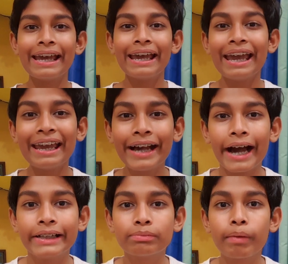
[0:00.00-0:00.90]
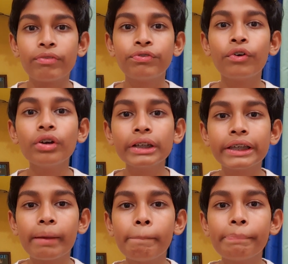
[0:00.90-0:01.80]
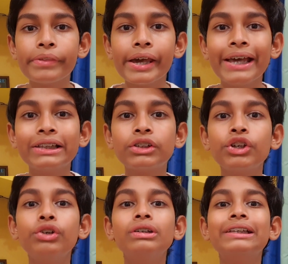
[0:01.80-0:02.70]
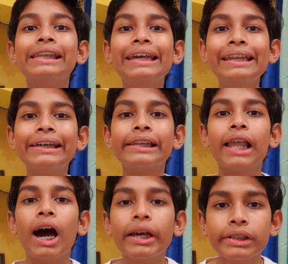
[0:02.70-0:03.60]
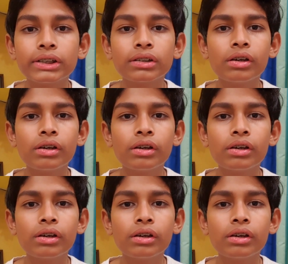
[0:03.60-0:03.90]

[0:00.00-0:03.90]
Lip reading: Hey guys, my fourth tip is to use leading lines.